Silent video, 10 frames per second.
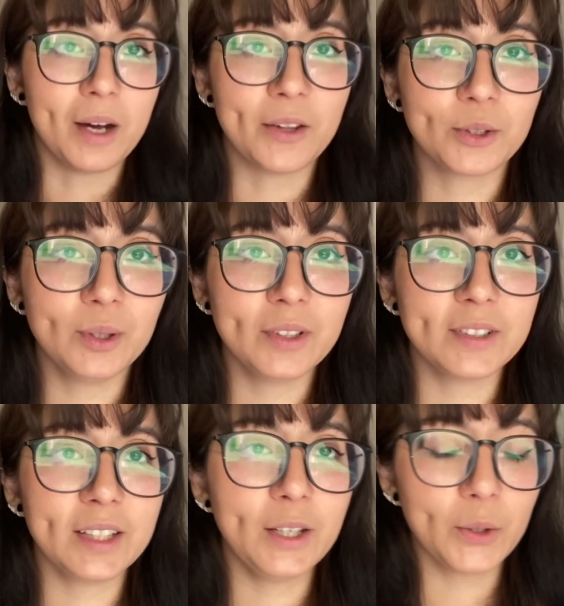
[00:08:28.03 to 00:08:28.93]
other looks
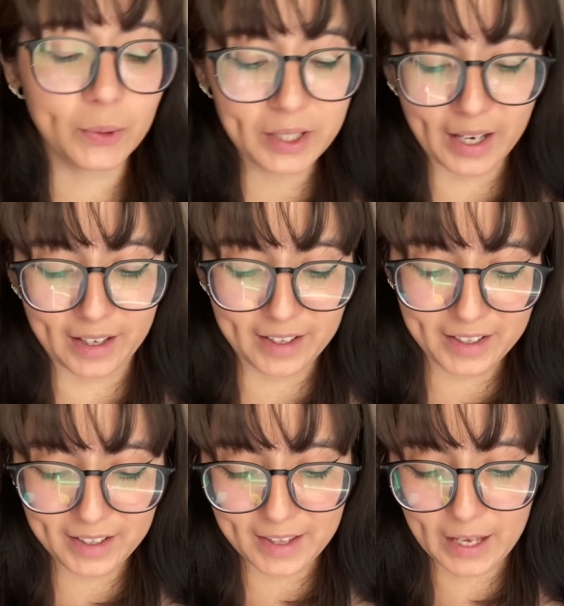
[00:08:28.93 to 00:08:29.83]
that I
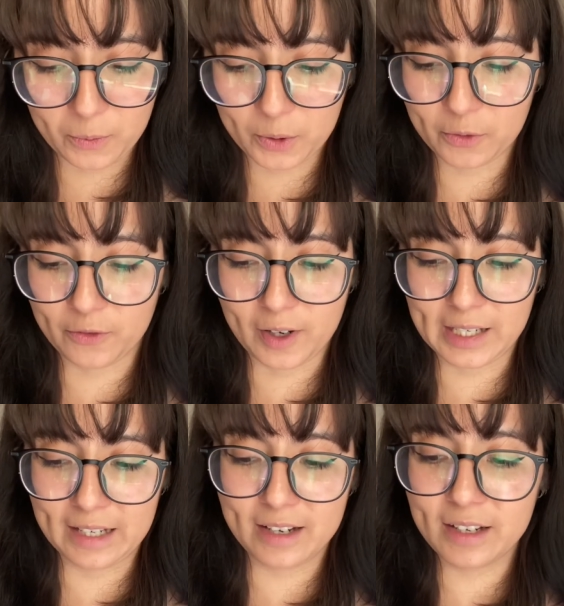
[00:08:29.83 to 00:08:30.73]
created that were
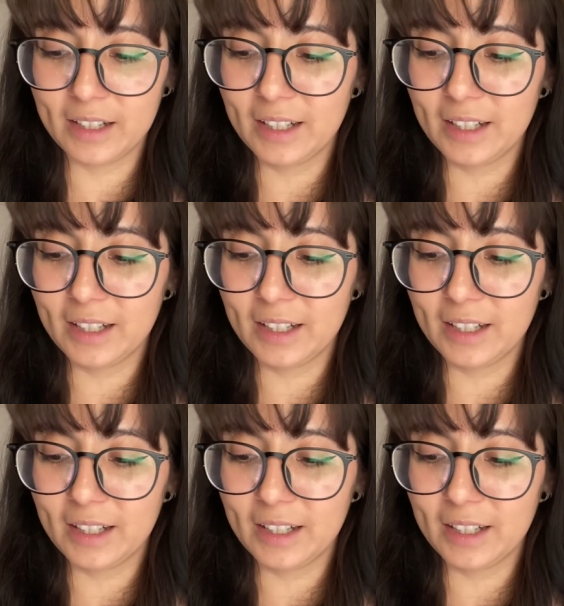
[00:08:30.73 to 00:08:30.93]
fun.